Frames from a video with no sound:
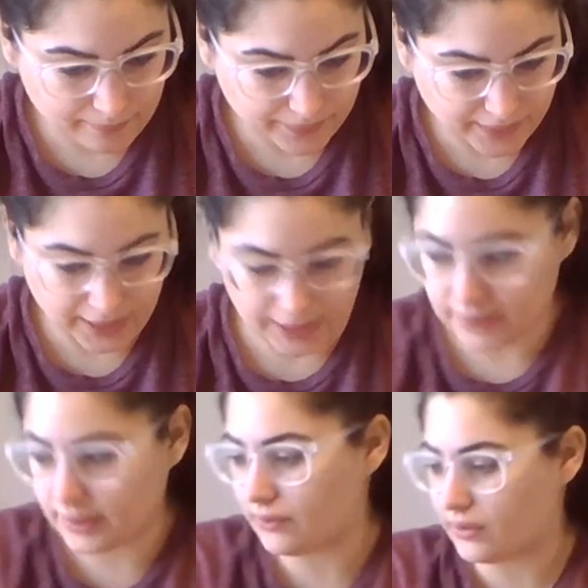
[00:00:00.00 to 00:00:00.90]
I think I did
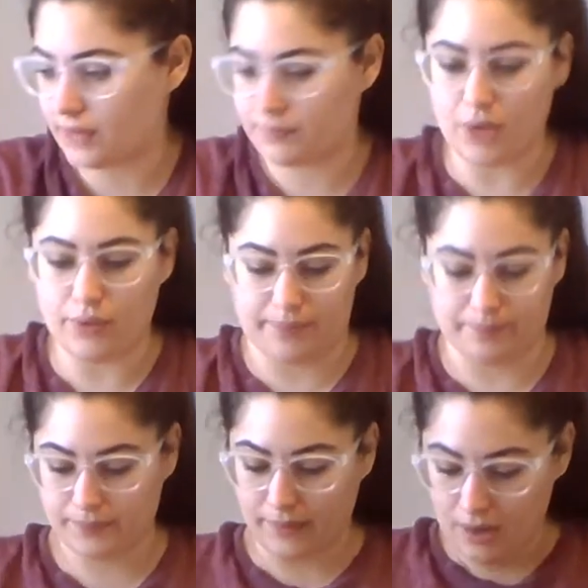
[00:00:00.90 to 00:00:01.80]
that right. Okay.
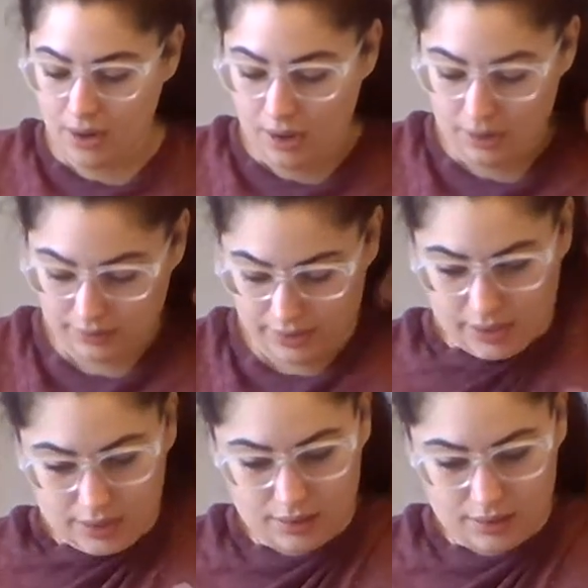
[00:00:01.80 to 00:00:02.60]
Okay.